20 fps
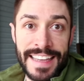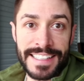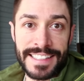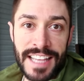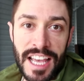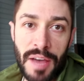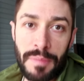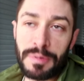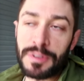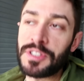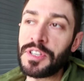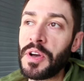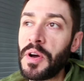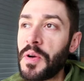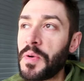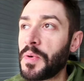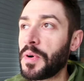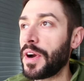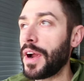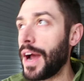is the
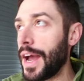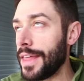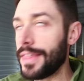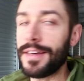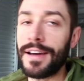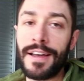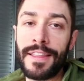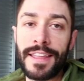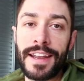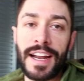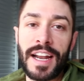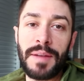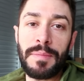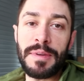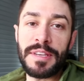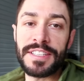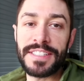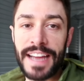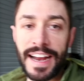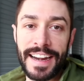episode where I thought that
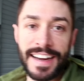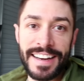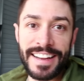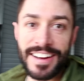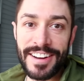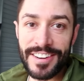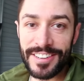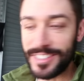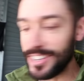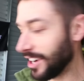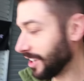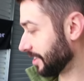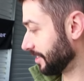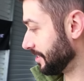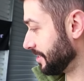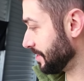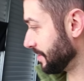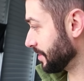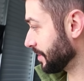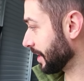I'd be standing here
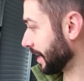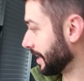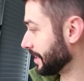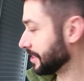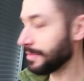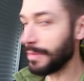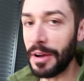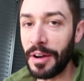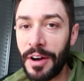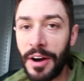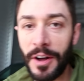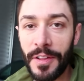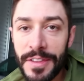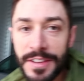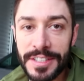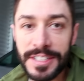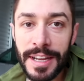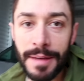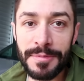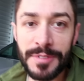talking to you guys about all
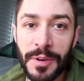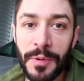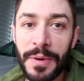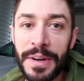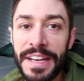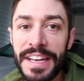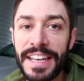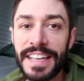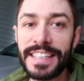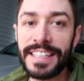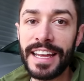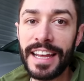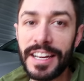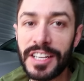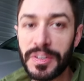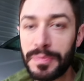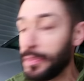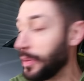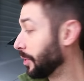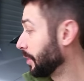the steps that we need to
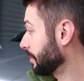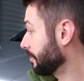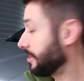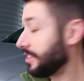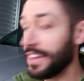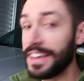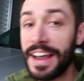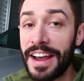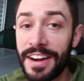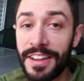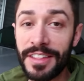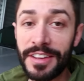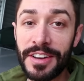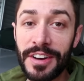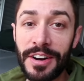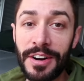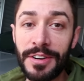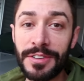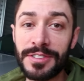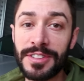take to pull everything out of the
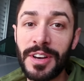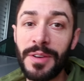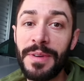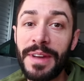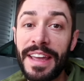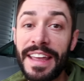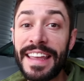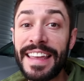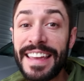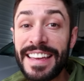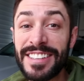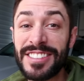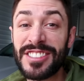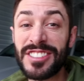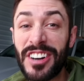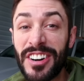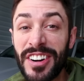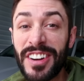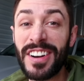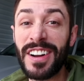car so that we can get
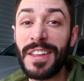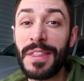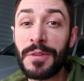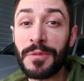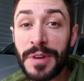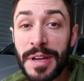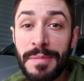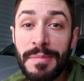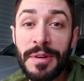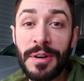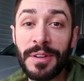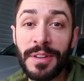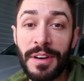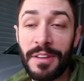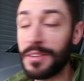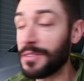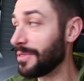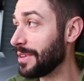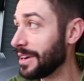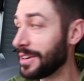started on the rebuild
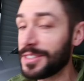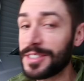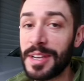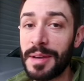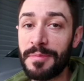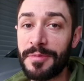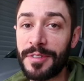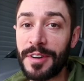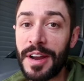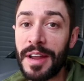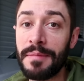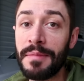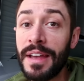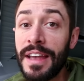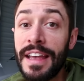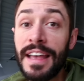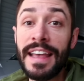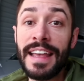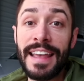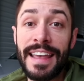of the rear subframe
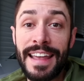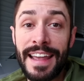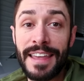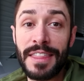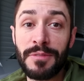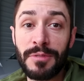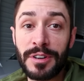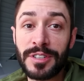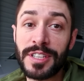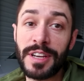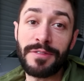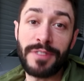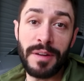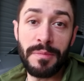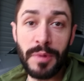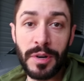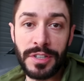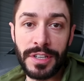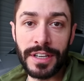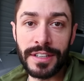and the rear
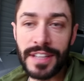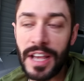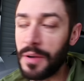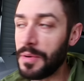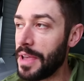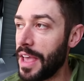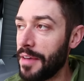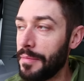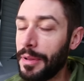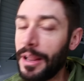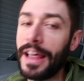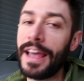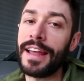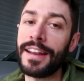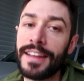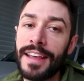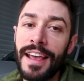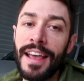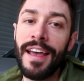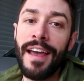subframe bushings that we had
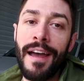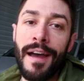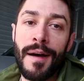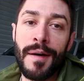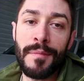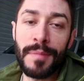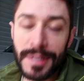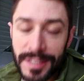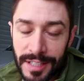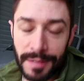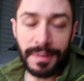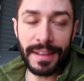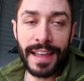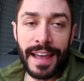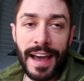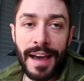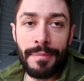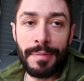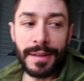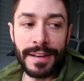planned. But something
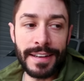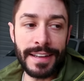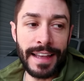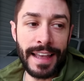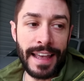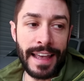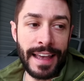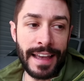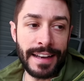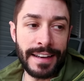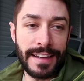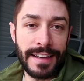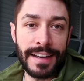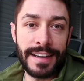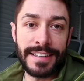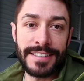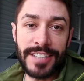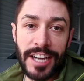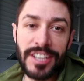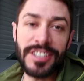happened
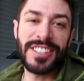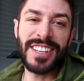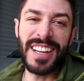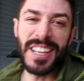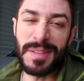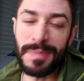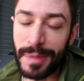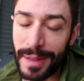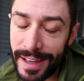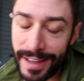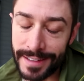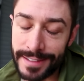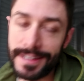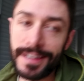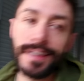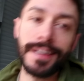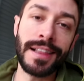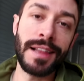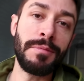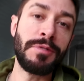and changed today's
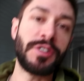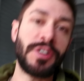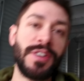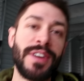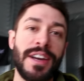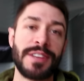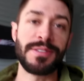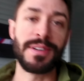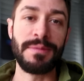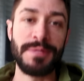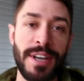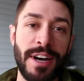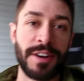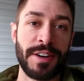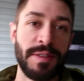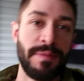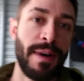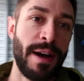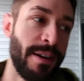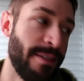plans. Let me show you guys what I'm
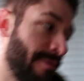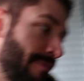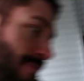talking about.